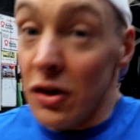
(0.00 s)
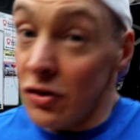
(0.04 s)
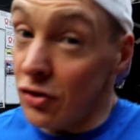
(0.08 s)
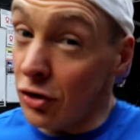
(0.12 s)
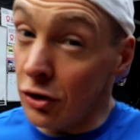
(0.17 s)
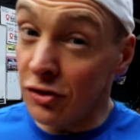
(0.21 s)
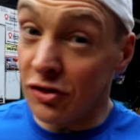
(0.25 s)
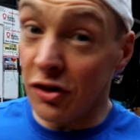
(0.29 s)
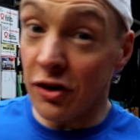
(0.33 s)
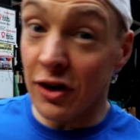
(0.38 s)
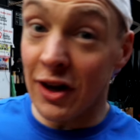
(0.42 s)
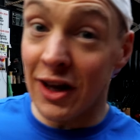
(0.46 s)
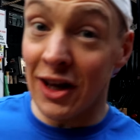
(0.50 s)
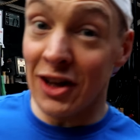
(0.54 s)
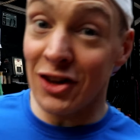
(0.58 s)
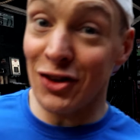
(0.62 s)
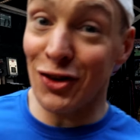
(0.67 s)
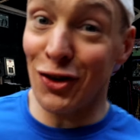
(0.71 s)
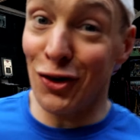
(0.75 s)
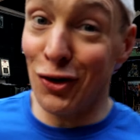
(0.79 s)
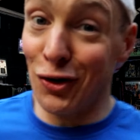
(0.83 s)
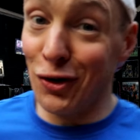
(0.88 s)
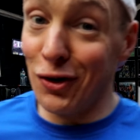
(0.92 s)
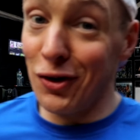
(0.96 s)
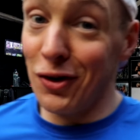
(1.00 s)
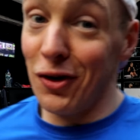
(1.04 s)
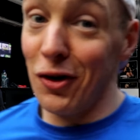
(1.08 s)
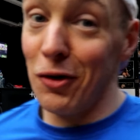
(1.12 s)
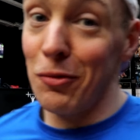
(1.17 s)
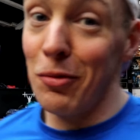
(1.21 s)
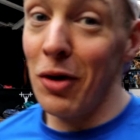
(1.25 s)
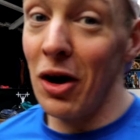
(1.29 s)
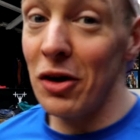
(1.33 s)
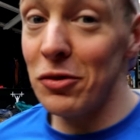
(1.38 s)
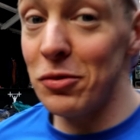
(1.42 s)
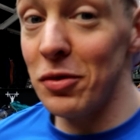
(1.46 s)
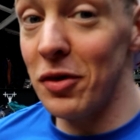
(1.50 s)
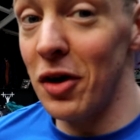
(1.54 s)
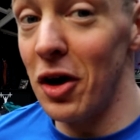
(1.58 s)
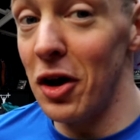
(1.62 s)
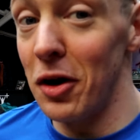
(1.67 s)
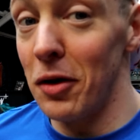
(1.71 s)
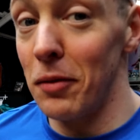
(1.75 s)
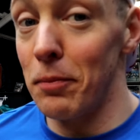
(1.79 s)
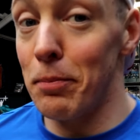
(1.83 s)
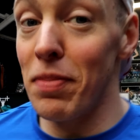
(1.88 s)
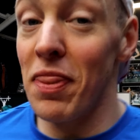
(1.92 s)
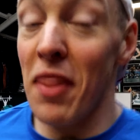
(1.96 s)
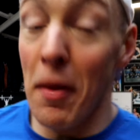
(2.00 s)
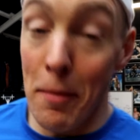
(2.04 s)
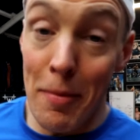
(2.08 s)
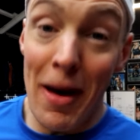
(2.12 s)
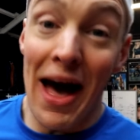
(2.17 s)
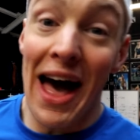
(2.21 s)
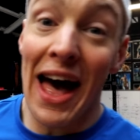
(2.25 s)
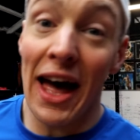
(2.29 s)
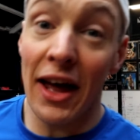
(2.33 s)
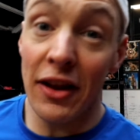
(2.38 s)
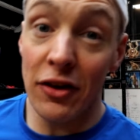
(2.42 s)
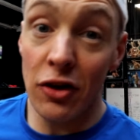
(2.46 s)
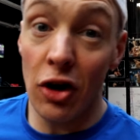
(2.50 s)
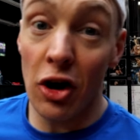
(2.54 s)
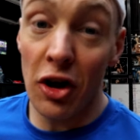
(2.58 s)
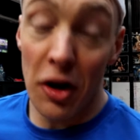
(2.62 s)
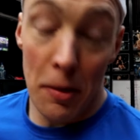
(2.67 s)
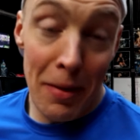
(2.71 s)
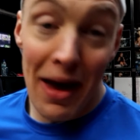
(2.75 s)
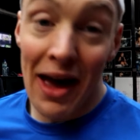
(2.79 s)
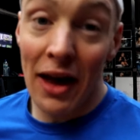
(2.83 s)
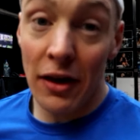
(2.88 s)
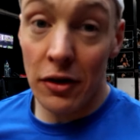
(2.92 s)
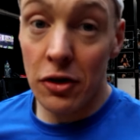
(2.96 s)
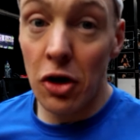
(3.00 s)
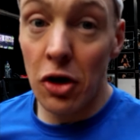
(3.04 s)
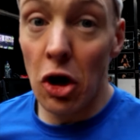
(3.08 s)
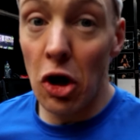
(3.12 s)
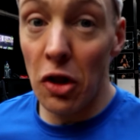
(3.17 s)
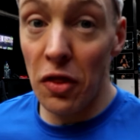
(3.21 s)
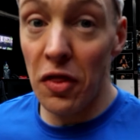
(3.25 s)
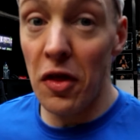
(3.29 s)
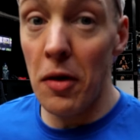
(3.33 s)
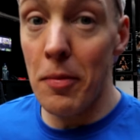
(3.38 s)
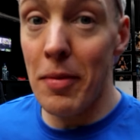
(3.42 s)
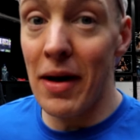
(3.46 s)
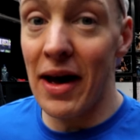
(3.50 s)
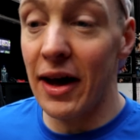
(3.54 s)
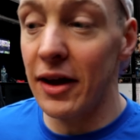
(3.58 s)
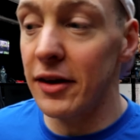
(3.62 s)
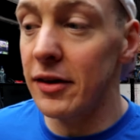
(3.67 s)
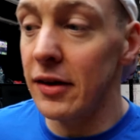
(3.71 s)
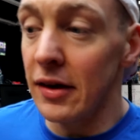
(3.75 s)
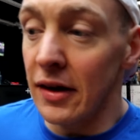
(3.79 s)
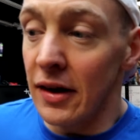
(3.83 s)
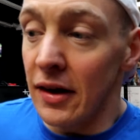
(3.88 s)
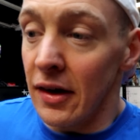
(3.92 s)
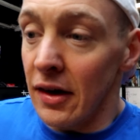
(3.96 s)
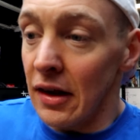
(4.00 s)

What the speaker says: Tunes are getting good now, boys. We've got the band on, a band called The Band.